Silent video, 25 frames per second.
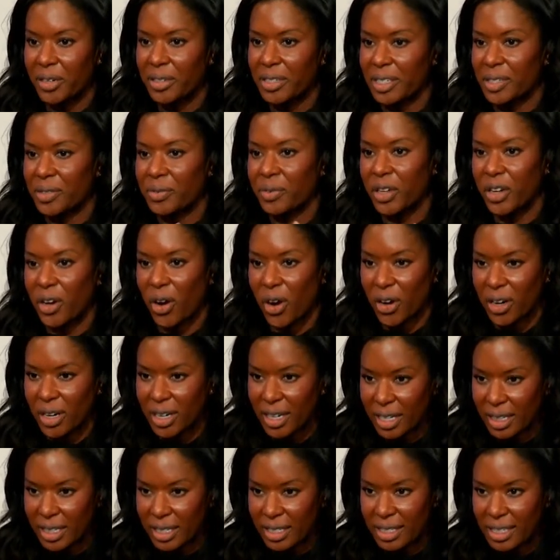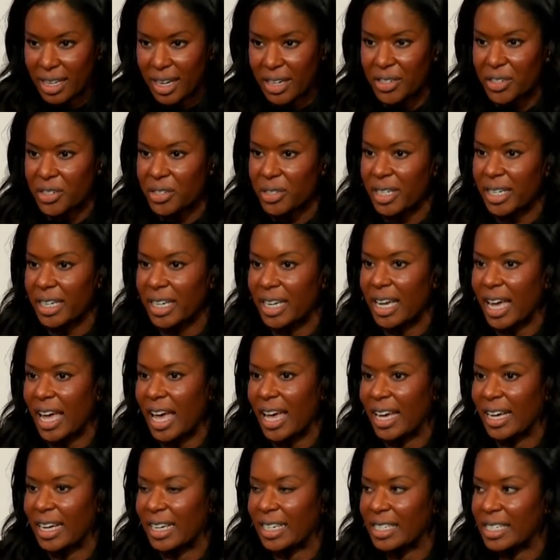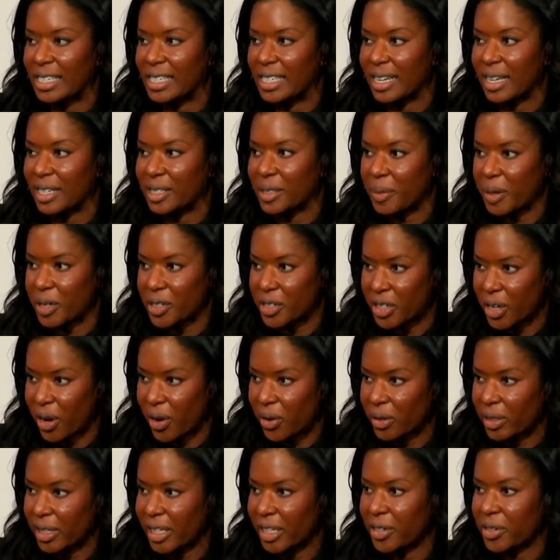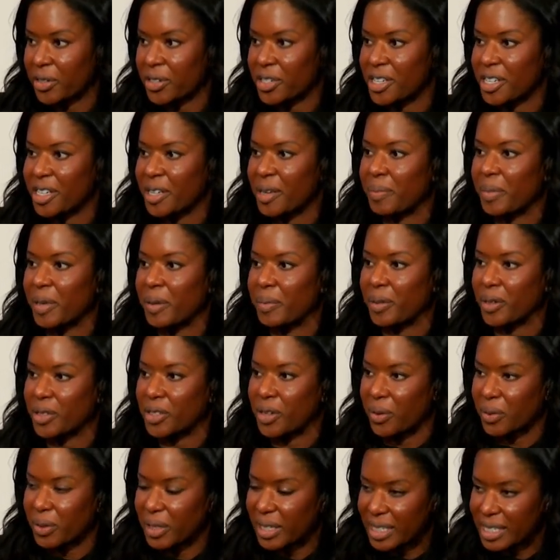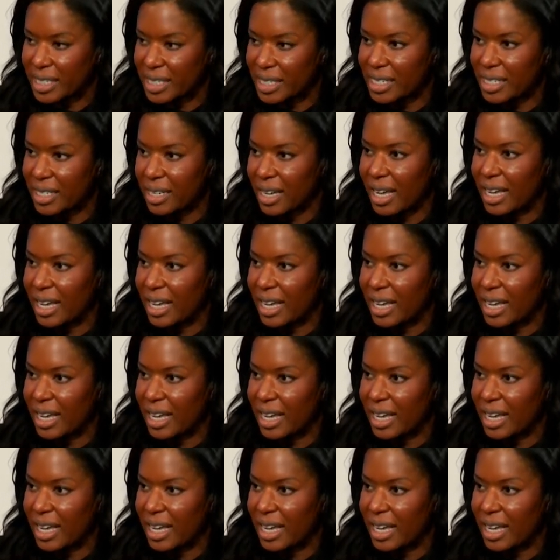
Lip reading: we are disregarded in this country, and especially our leadership, people don't listen